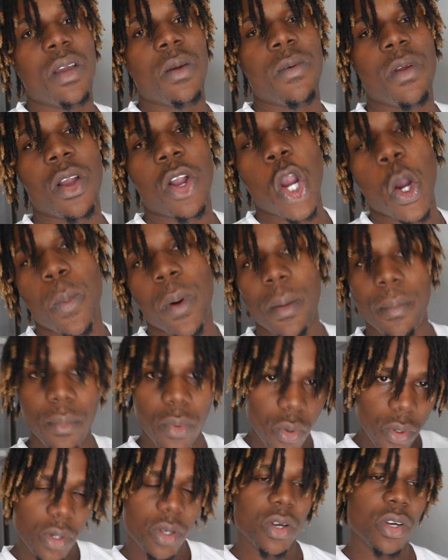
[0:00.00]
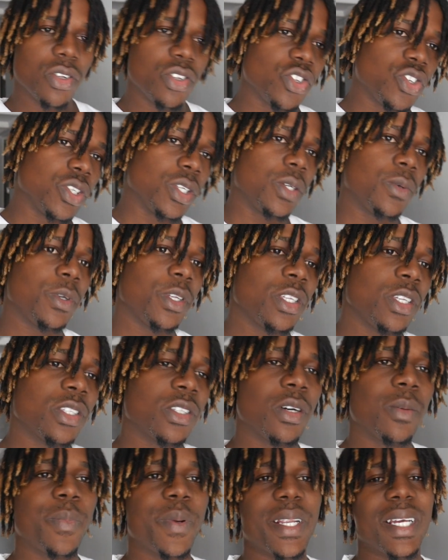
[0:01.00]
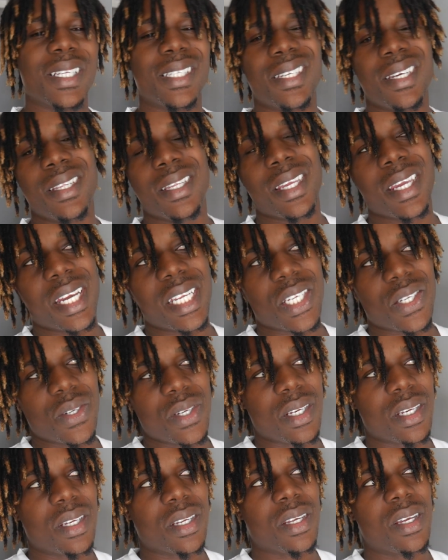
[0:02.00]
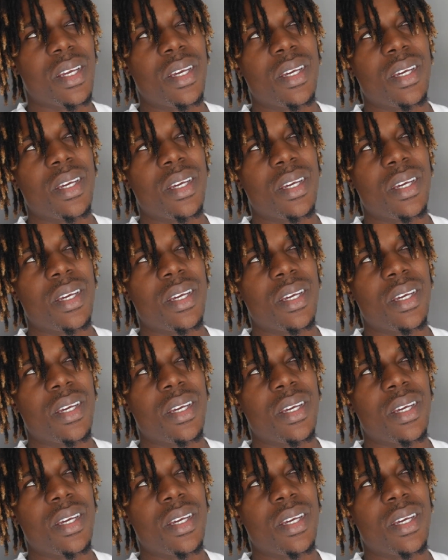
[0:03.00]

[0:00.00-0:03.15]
We are go up a Boone country, which is up in a St. Catherine.